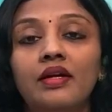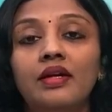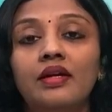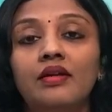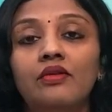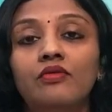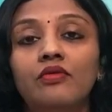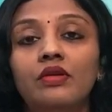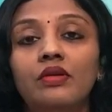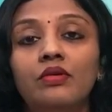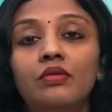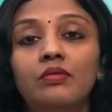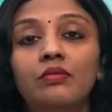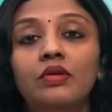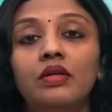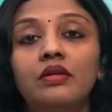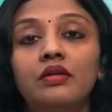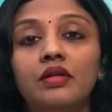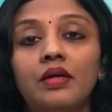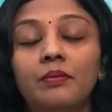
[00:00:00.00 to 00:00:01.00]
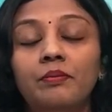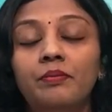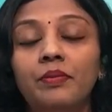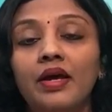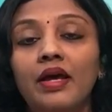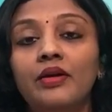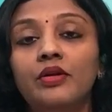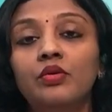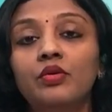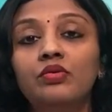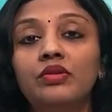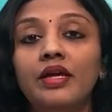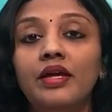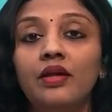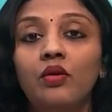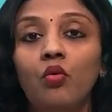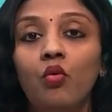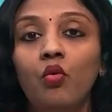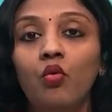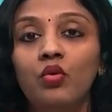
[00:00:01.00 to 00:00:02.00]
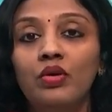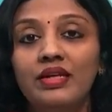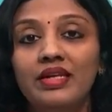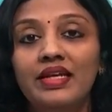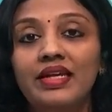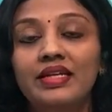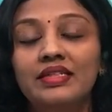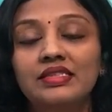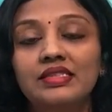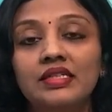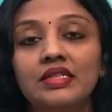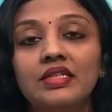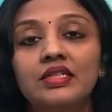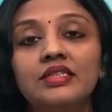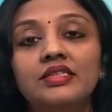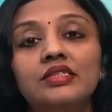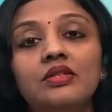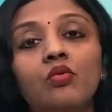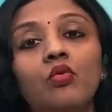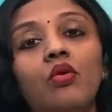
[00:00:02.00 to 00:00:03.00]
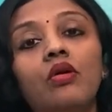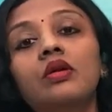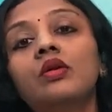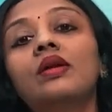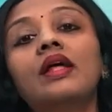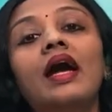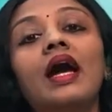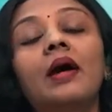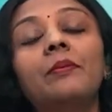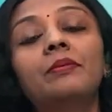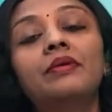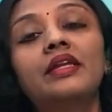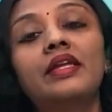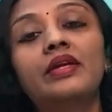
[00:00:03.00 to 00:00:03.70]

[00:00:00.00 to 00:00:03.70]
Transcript: in compared to their own needs. So what would happen